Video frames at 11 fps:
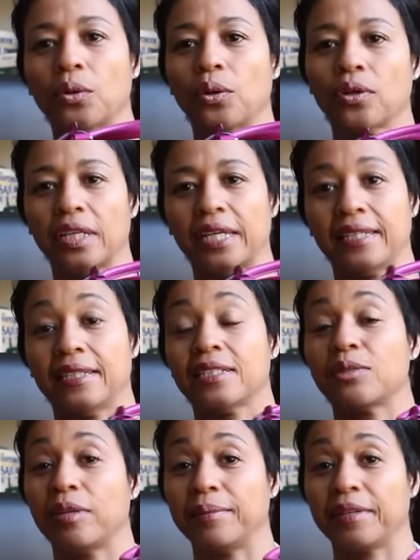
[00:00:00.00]
or like
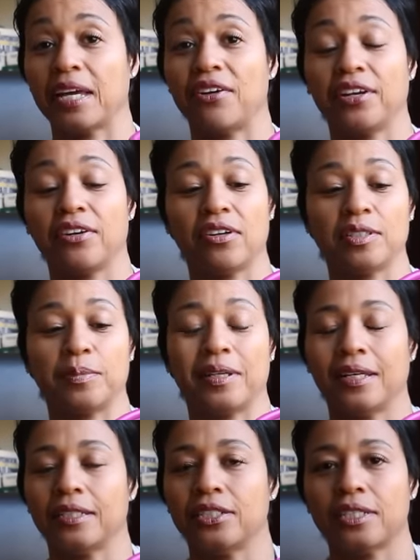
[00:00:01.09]
this when I'm carrying
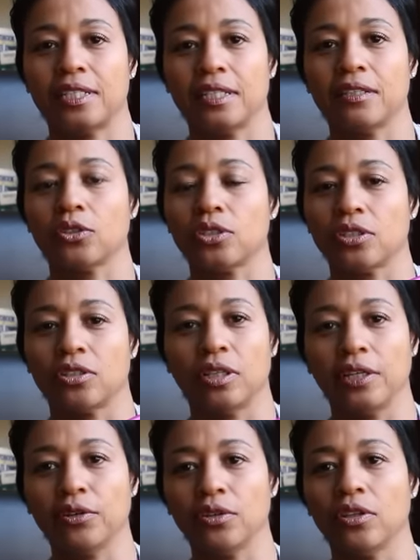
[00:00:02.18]
crossbody. I just think it looks a
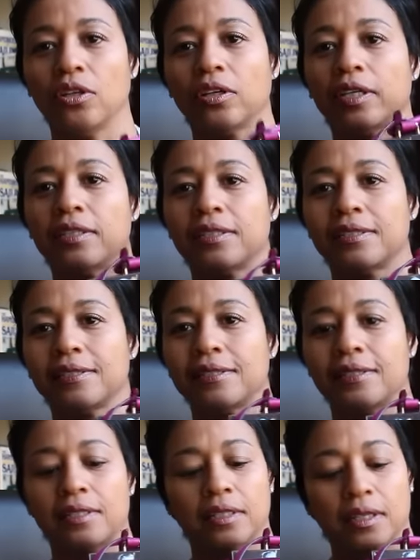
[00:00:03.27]
cleaner look. It's
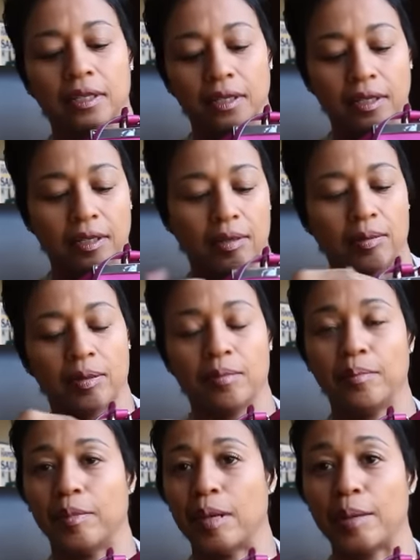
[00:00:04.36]
just
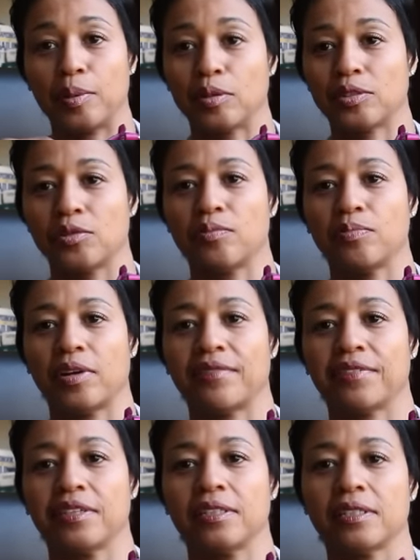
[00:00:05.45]
my personal
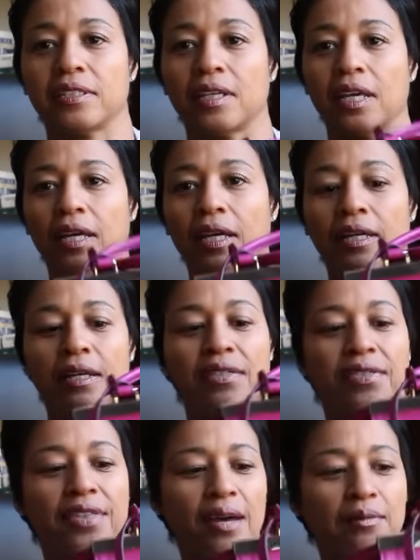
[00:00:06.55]
preference, and
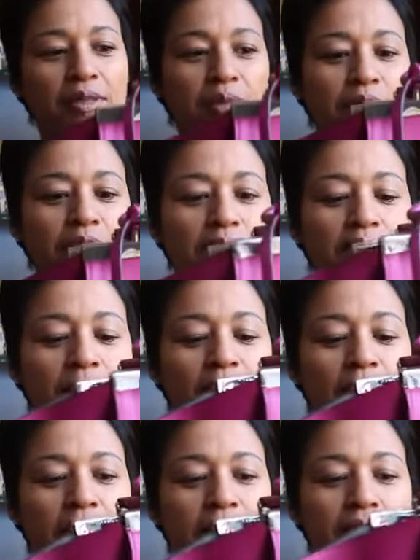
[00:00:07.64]
that was really
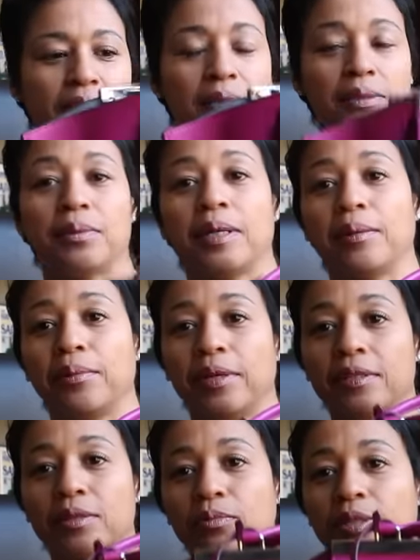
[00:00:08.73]
one of the reasons why I
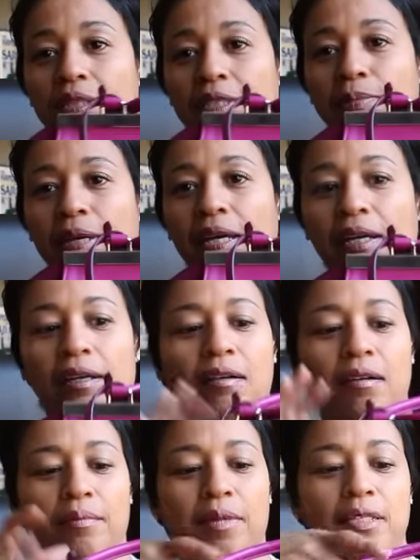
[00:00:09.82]
went with this bag.
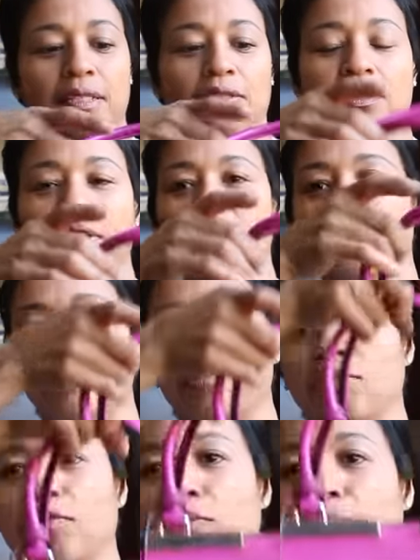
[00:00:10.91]
I still think it's a
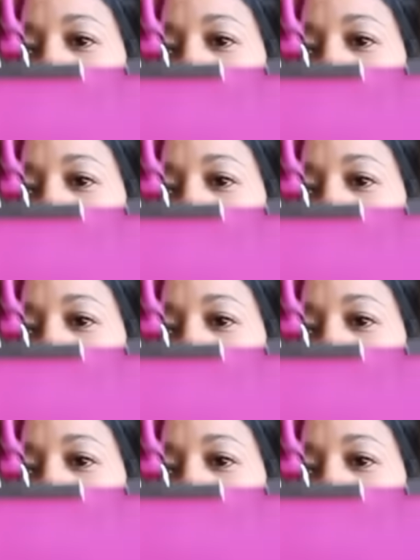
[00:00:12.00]
beautiful